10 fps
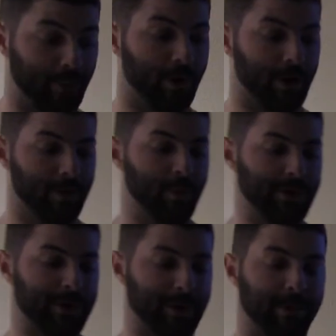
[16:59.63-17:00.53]
one,
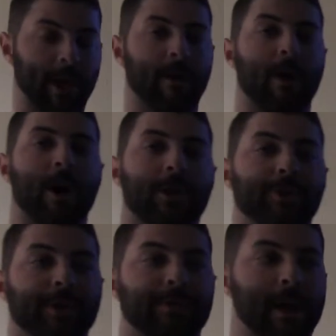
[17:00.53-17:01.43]
which is a player auction.